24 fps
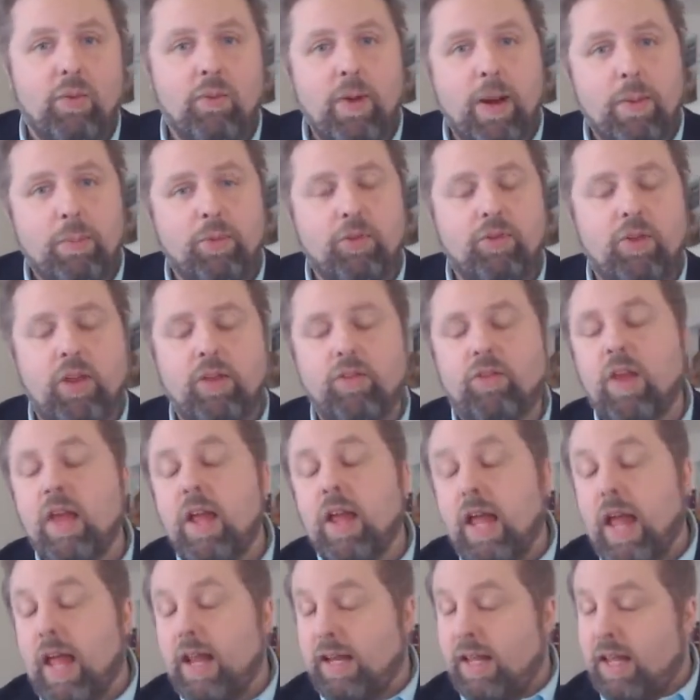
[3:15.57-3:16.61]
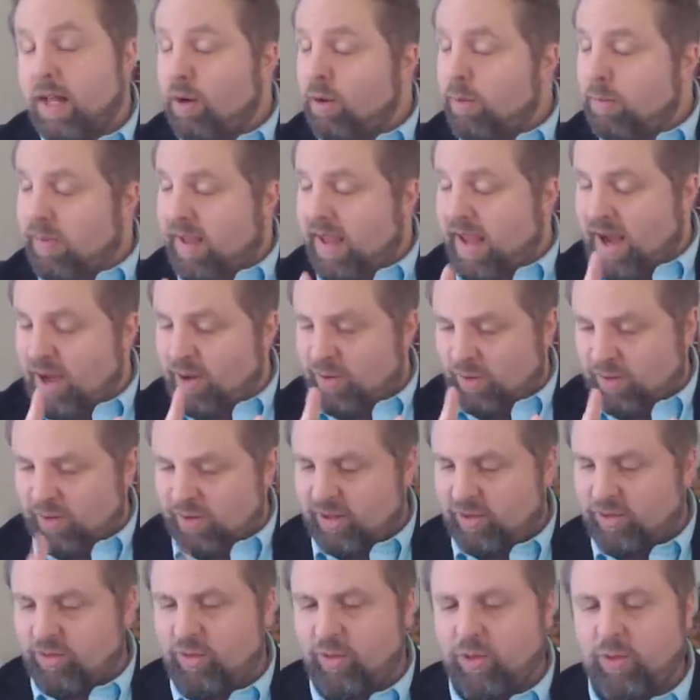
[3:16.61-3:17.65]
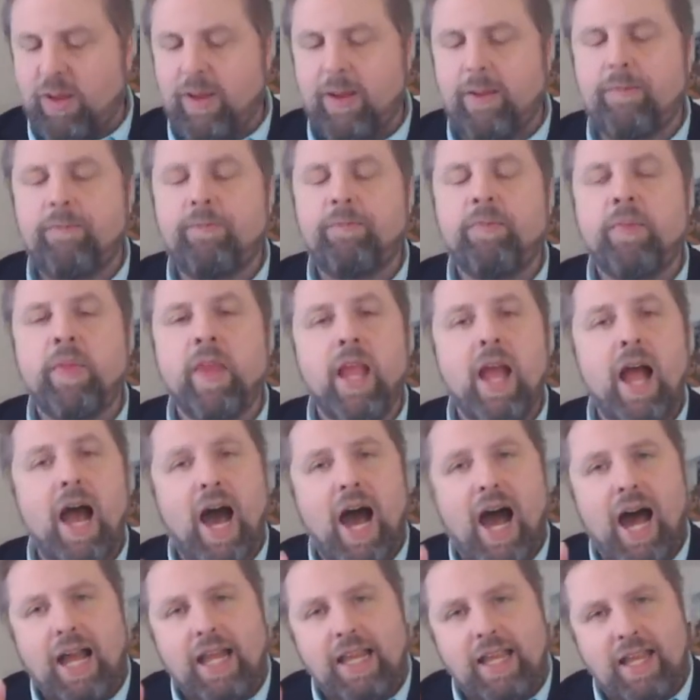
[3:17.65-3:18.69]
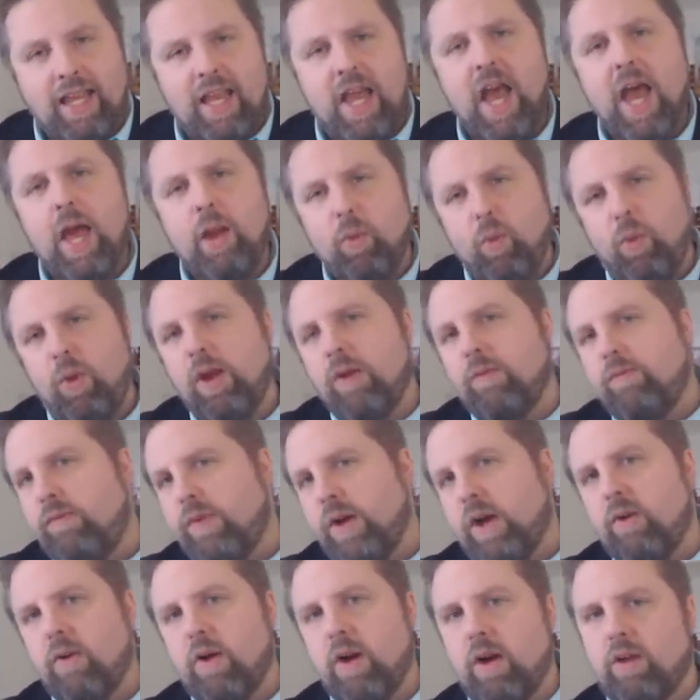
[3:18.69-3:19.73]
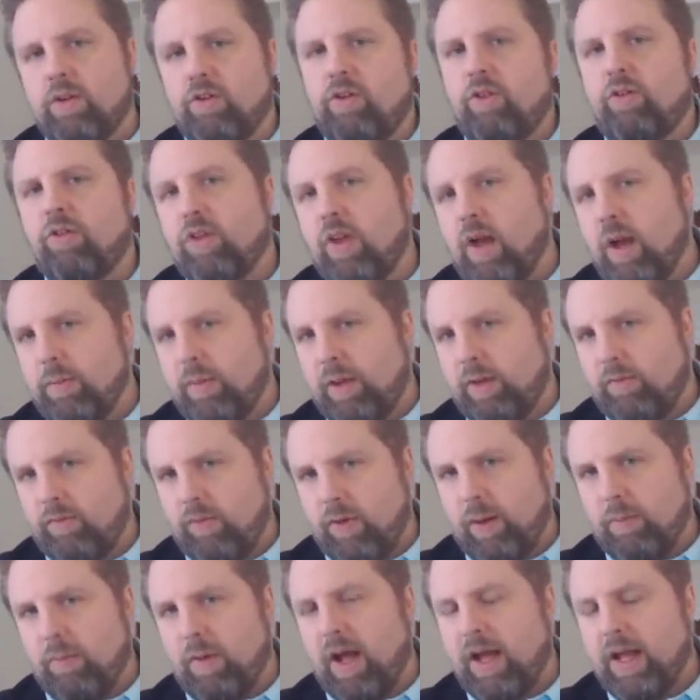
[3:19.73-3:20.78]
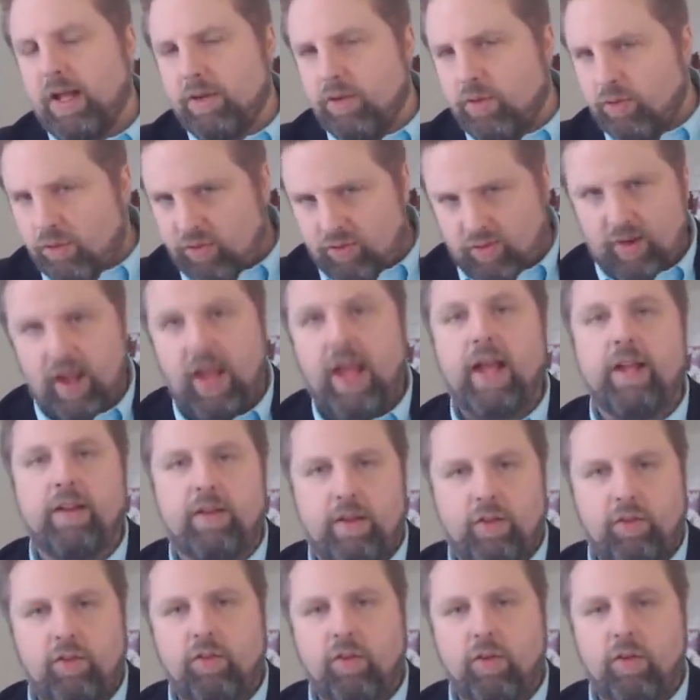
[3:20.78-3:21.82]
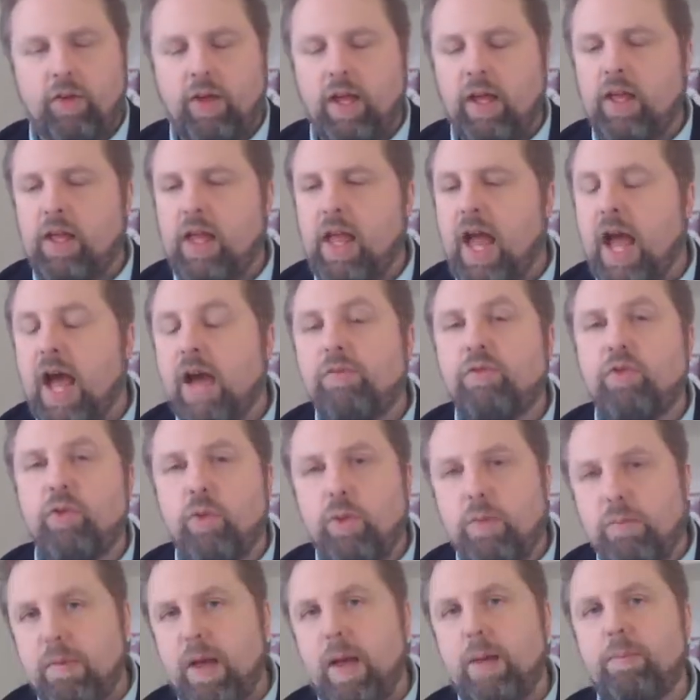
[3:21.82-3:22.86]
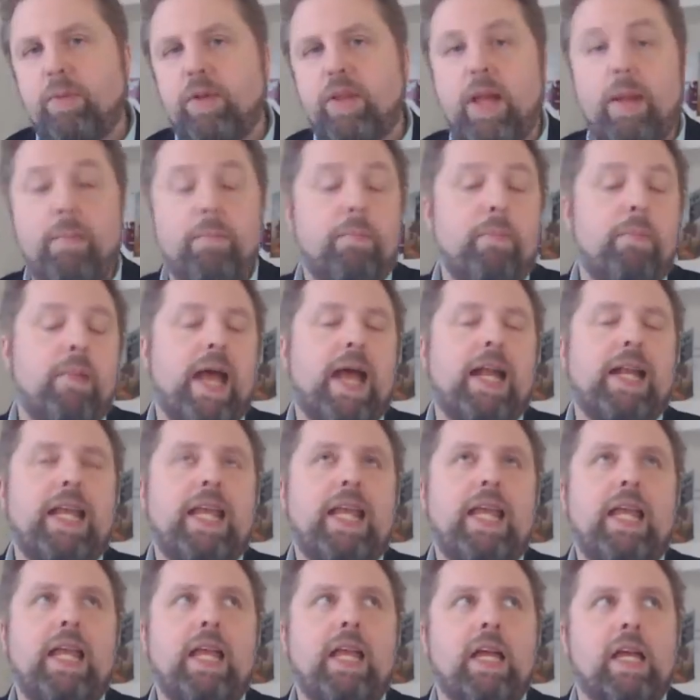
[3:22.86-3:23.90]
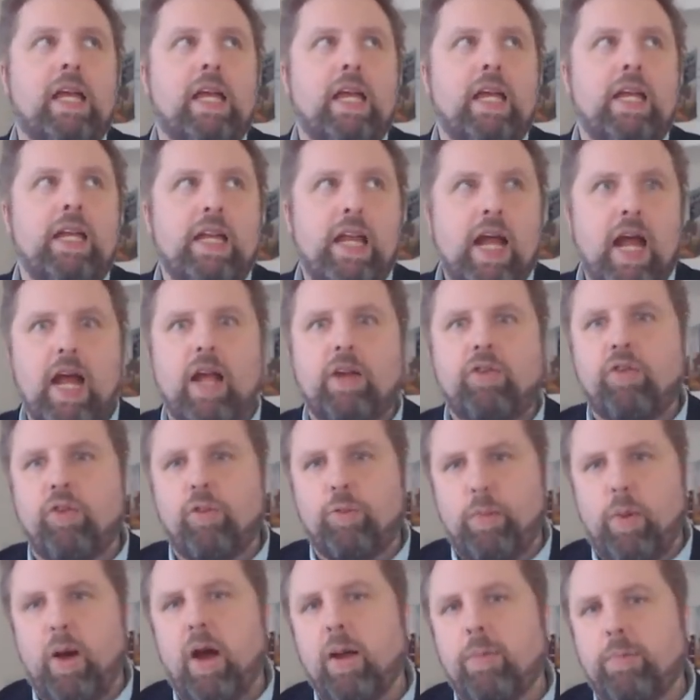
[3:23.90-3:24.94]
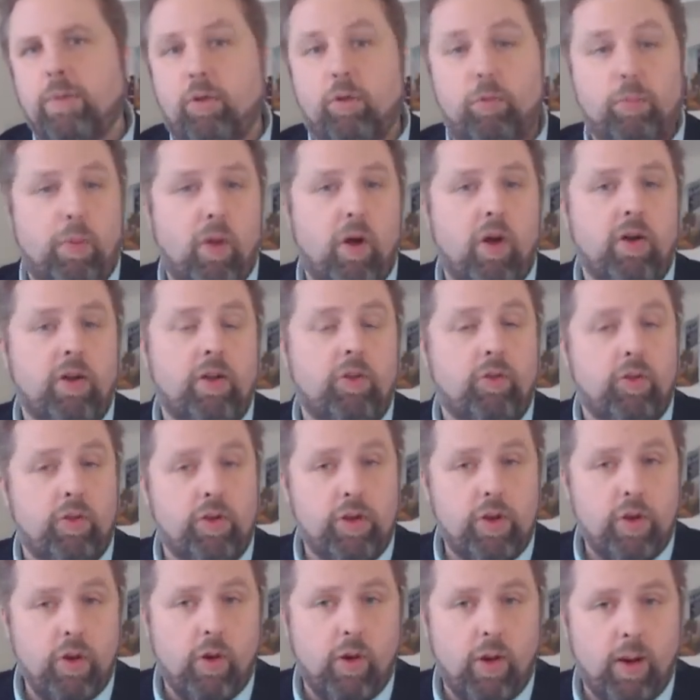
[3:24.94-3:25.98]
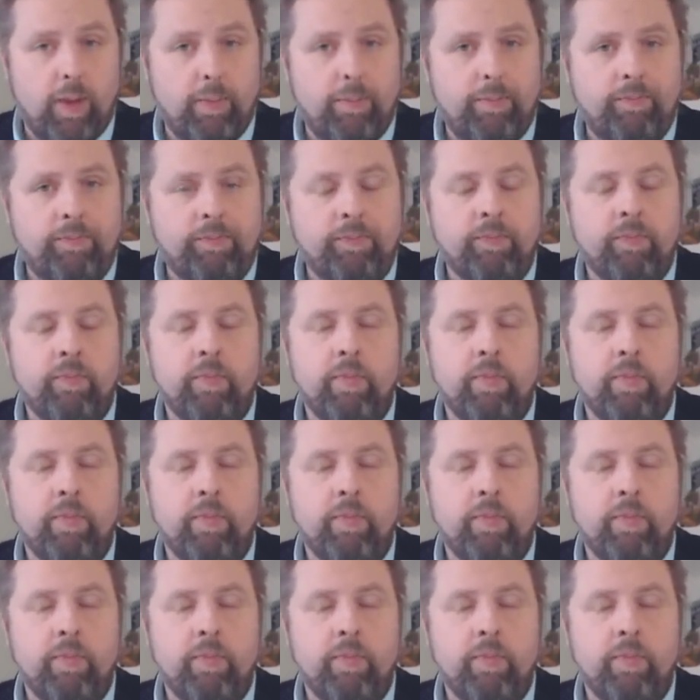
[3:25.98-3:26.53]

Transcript: represents. And hear me out on this, okay? I get where Farage is coming from. I understand it, okay? You have to remember that many nationalist populist parties in Europe